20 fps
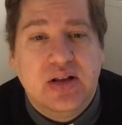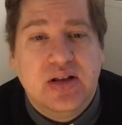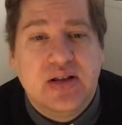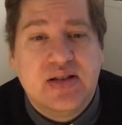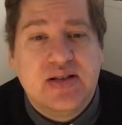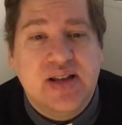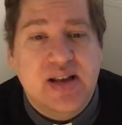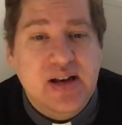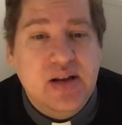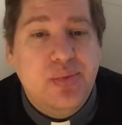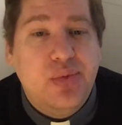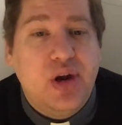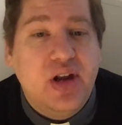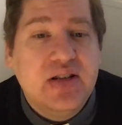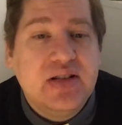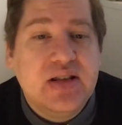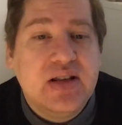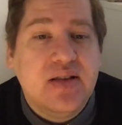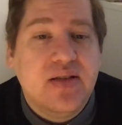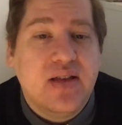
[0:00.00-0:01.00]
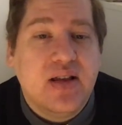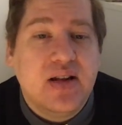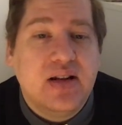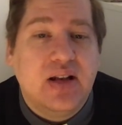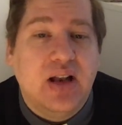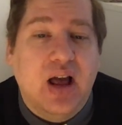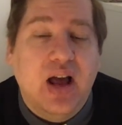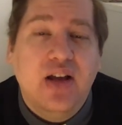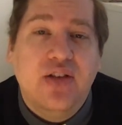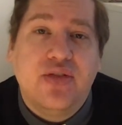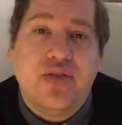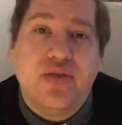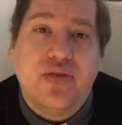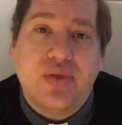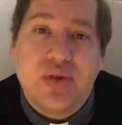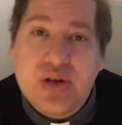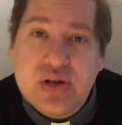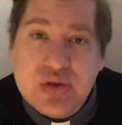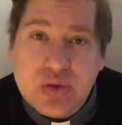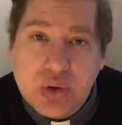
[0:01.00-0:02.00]
celebrating that life
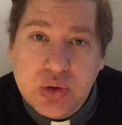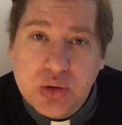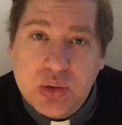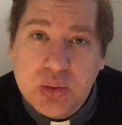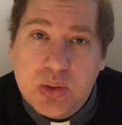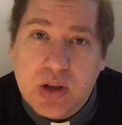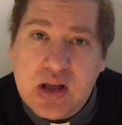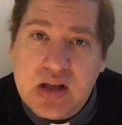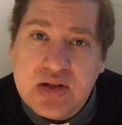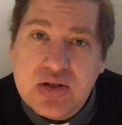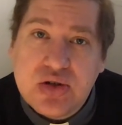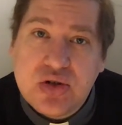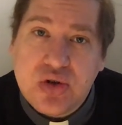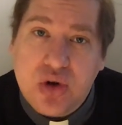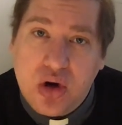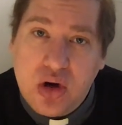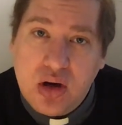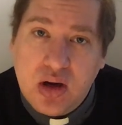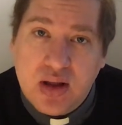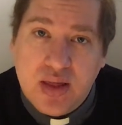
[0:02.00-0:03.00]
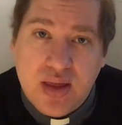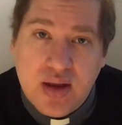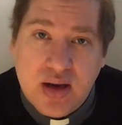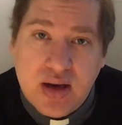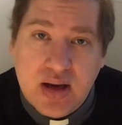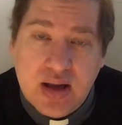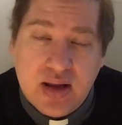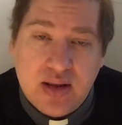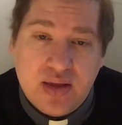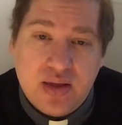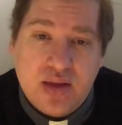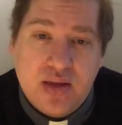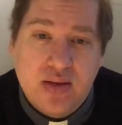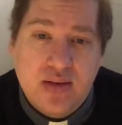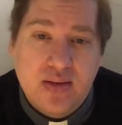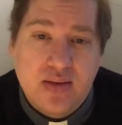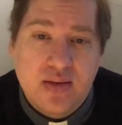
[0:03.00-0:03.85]
is always stronger than death,